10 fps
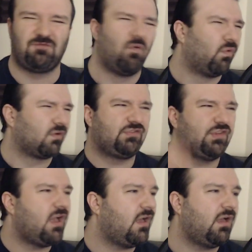
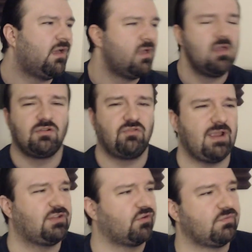Forza,
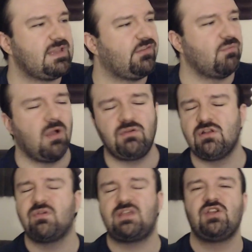Gran Turismo, you
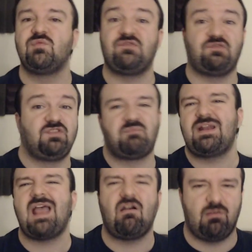don't hear me
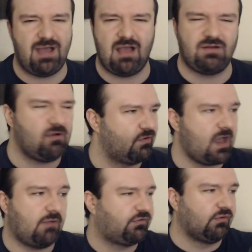flipping out about it or
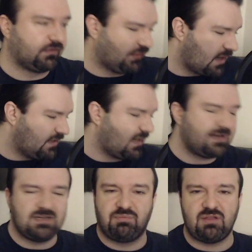that I'm so excited that I
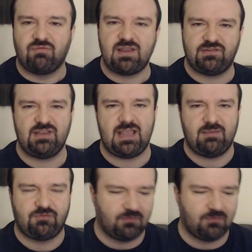need to play racing games.